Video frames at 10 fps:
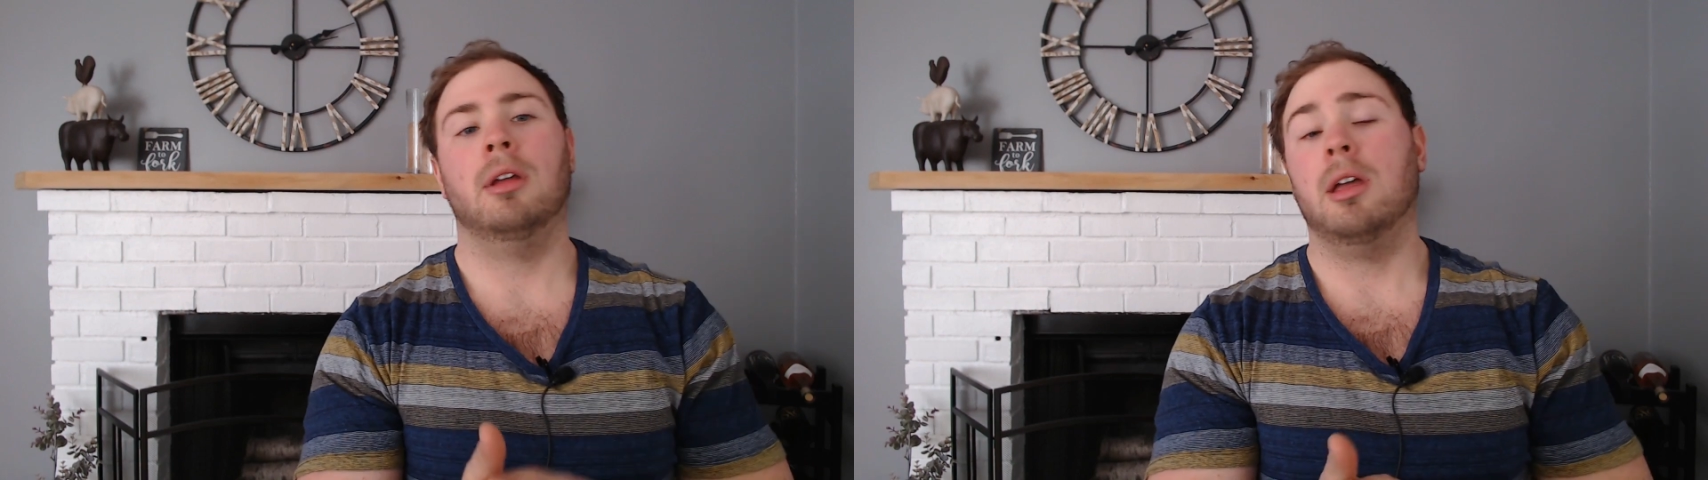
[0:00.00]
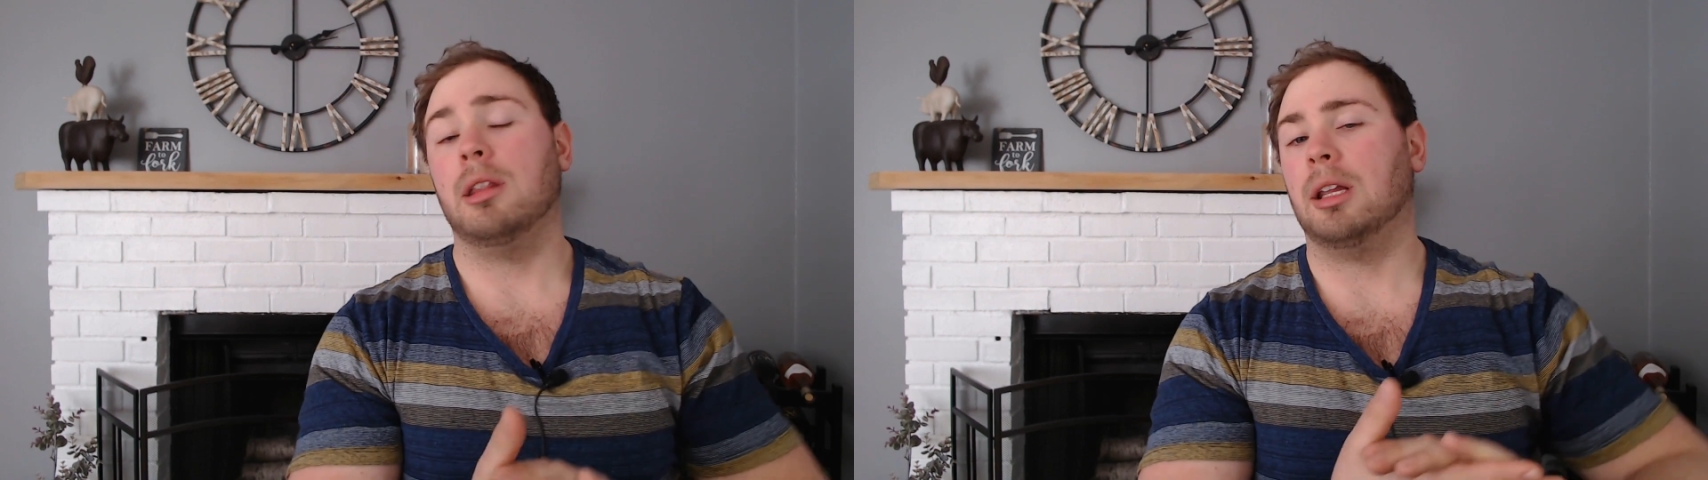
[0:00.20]

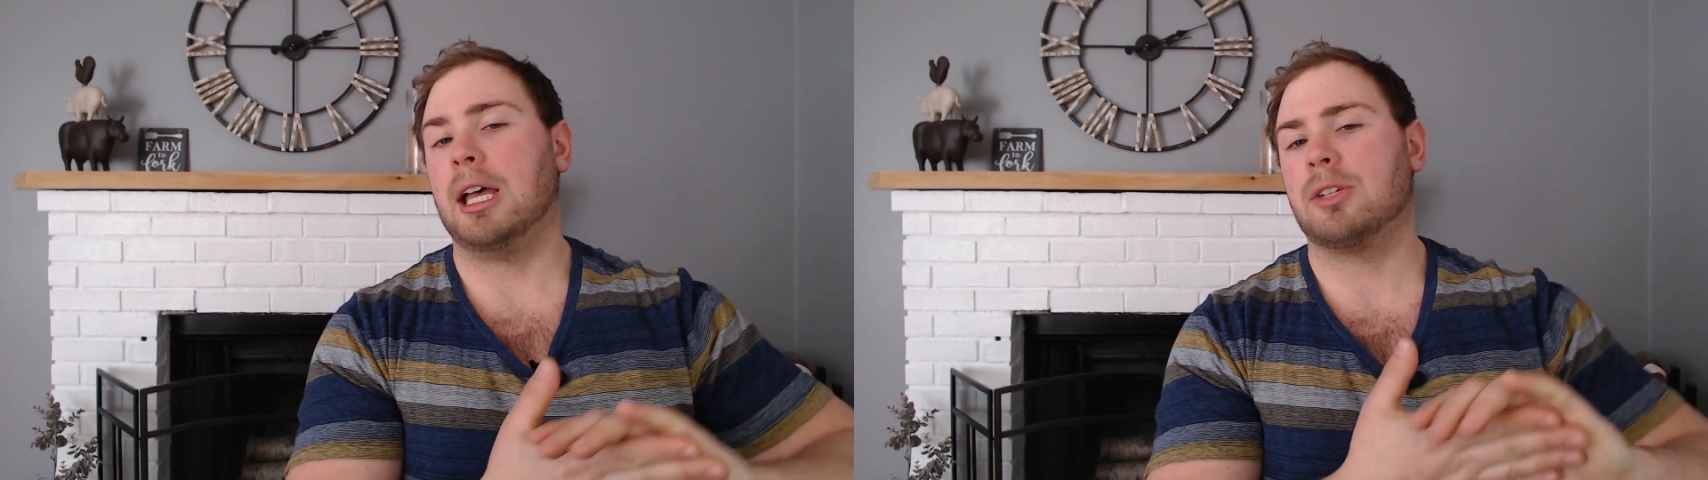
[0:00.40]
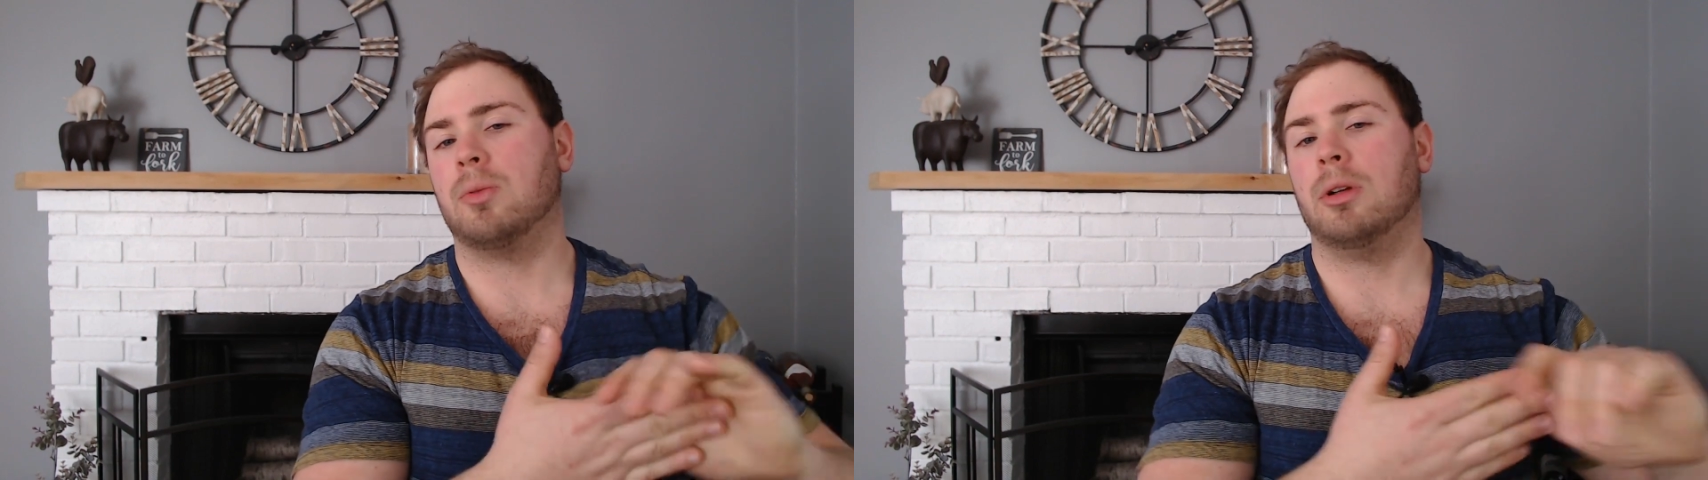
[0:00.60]
And the
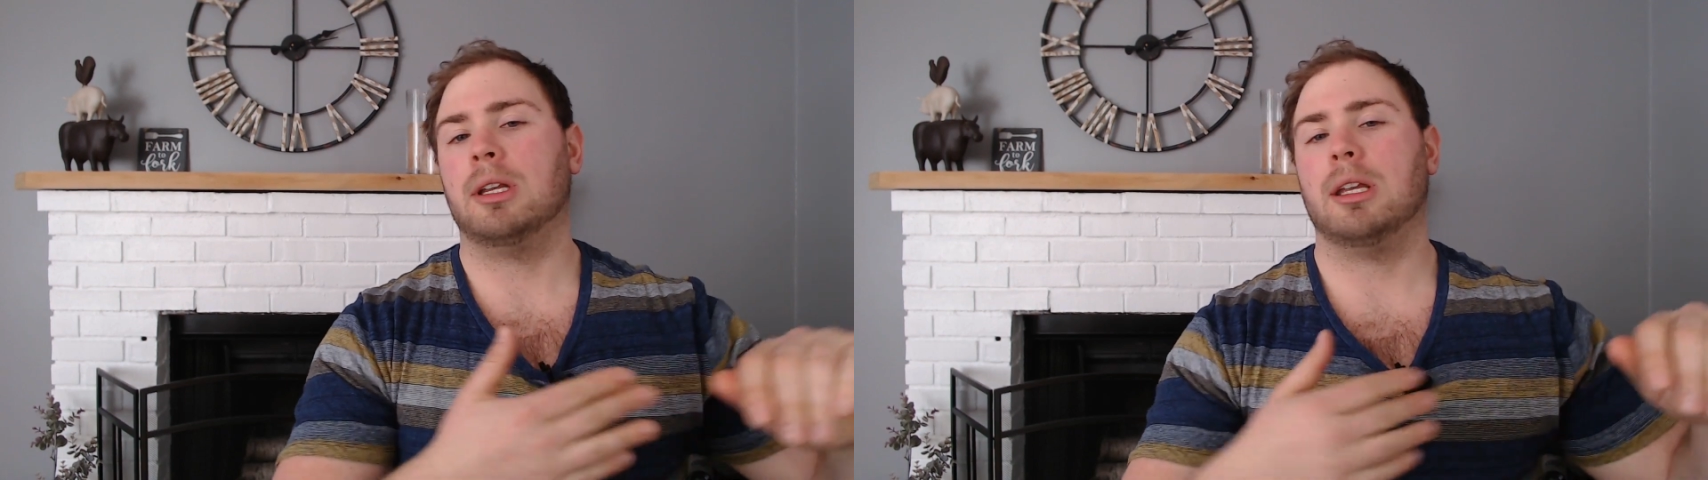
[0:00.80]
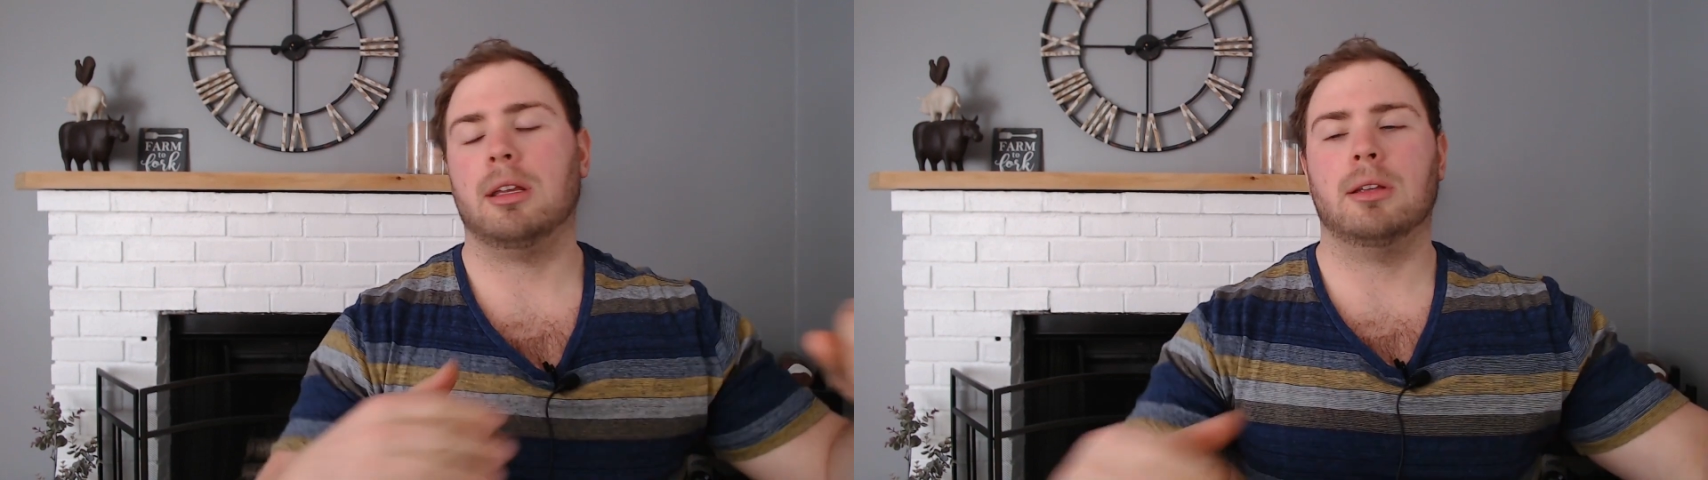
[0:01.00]
last
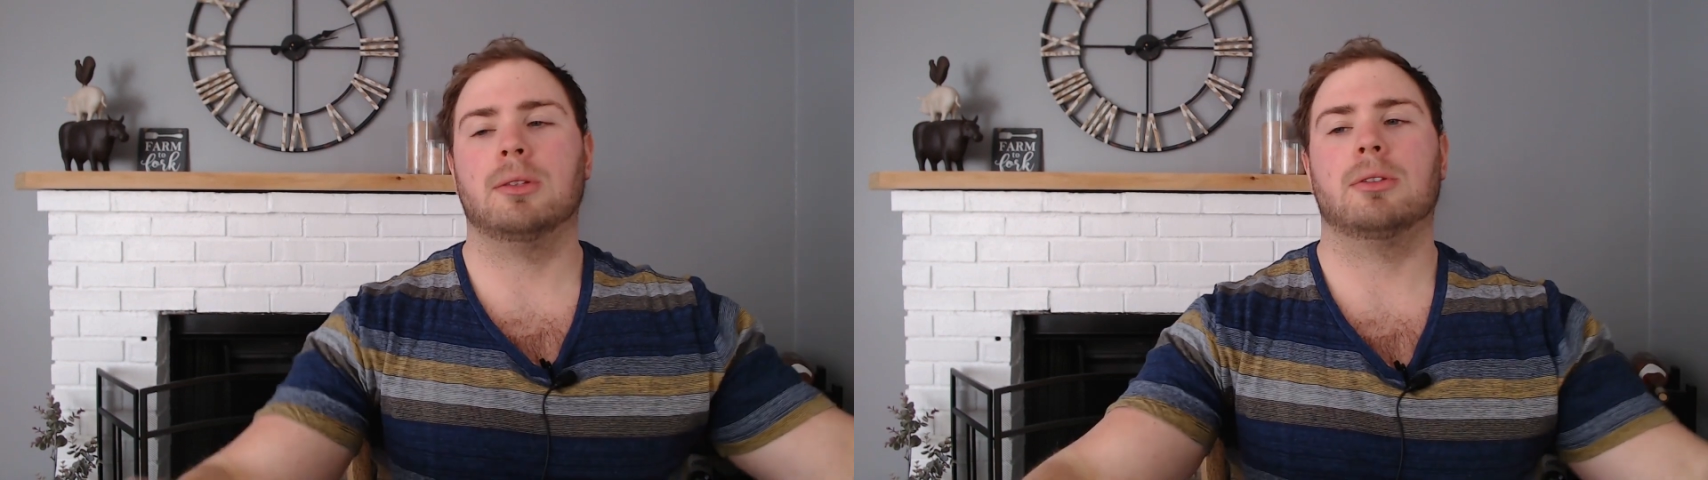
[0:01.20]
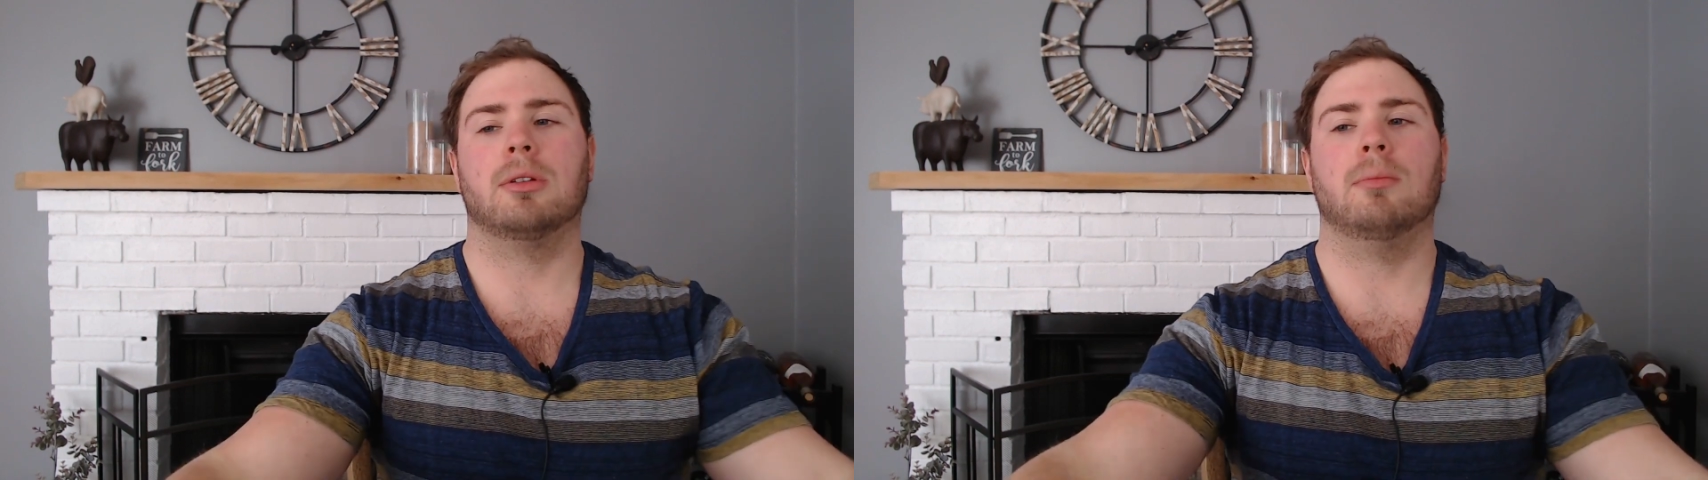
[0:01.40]
one is